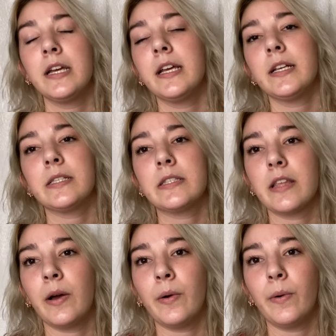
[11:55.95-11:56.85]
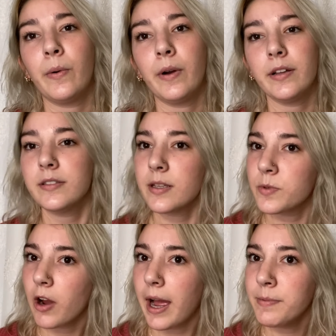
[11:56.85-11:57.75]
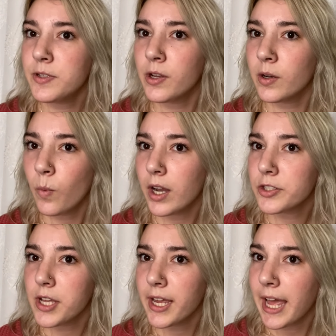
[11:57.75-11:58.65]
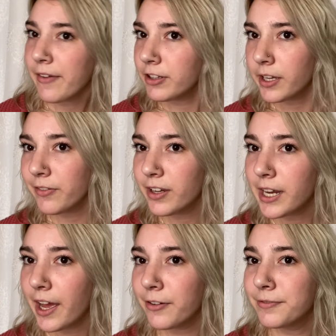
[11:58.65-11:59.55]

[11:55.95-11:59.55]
So subscribe so you can watch that Cavalier video.